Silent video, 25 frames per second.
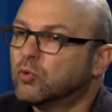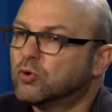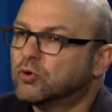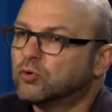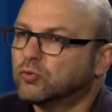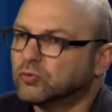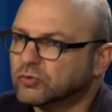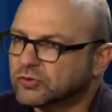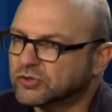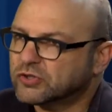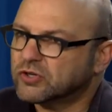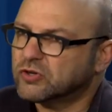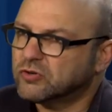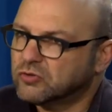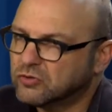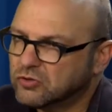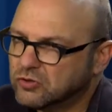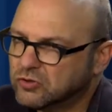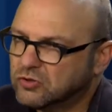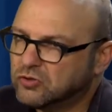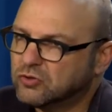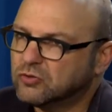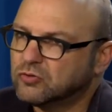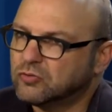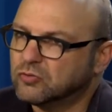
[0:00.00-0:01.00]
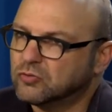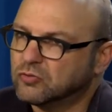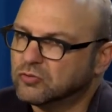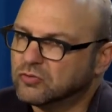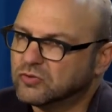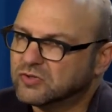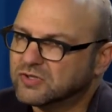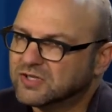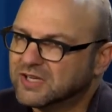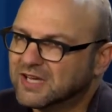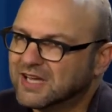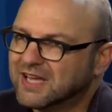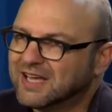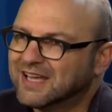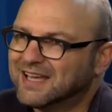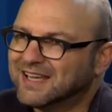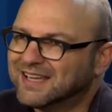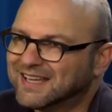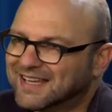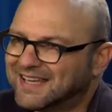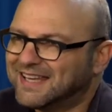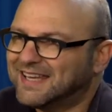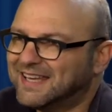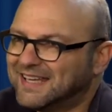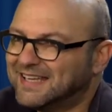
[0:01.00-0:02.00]
would also use
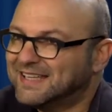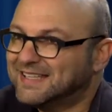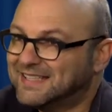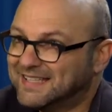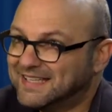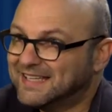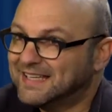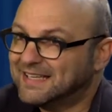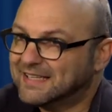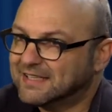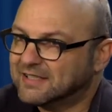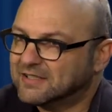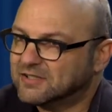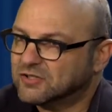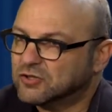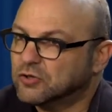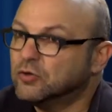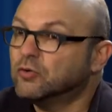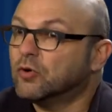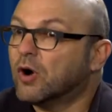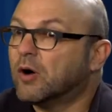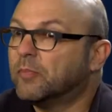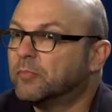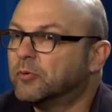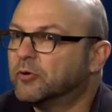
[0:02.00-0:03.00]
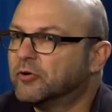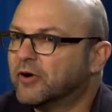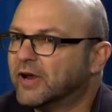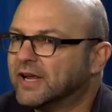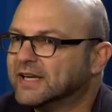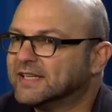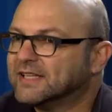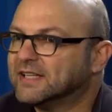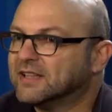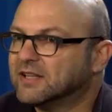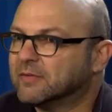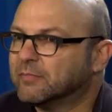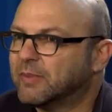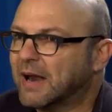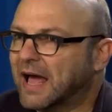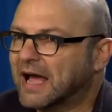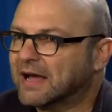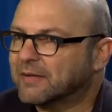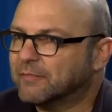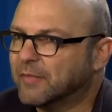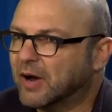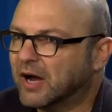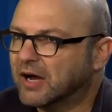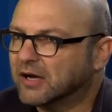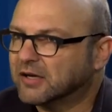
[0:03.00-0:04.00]
key dealers who operate in the
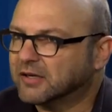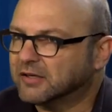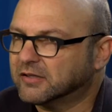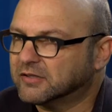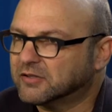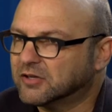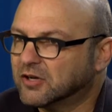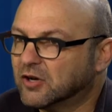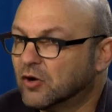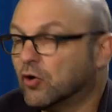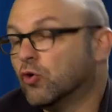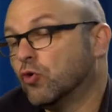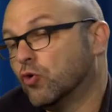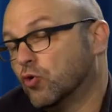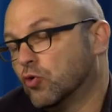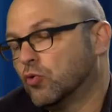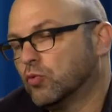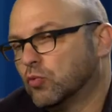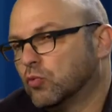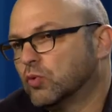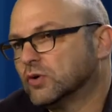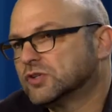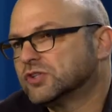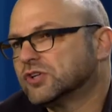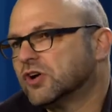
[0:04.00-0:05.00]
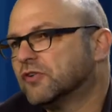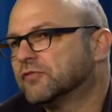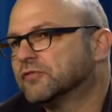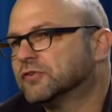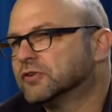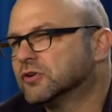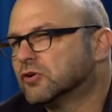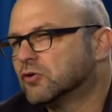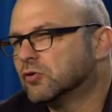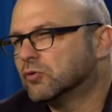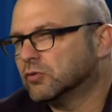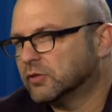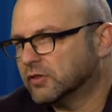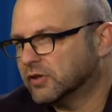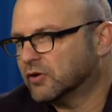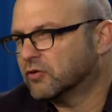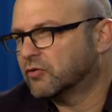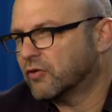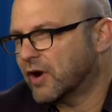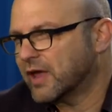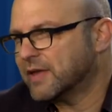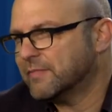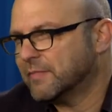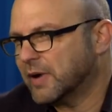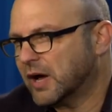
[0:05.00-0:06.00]
black market, or what's often called the
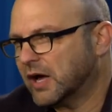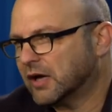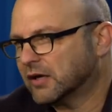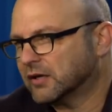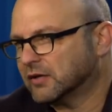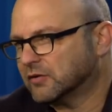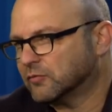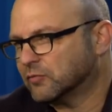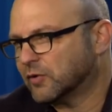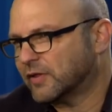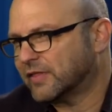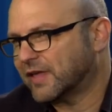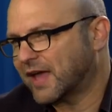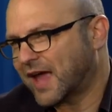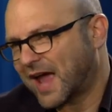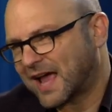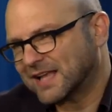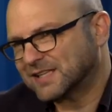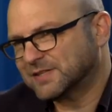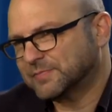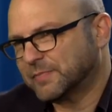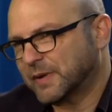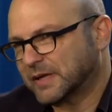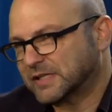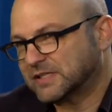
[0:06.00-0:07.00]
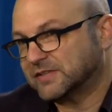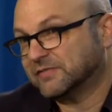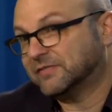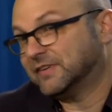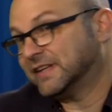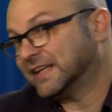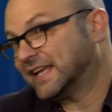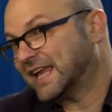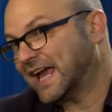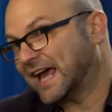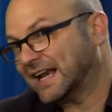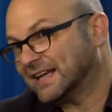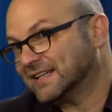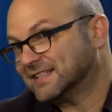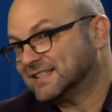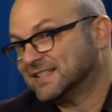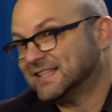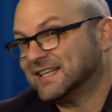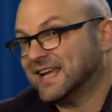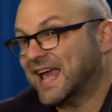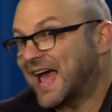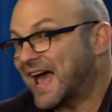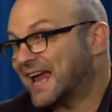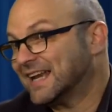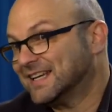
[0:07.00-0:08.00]
grey market, where there are aspects of
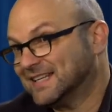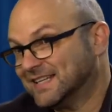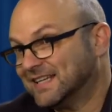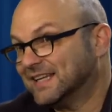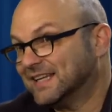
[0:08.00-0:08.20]
legality and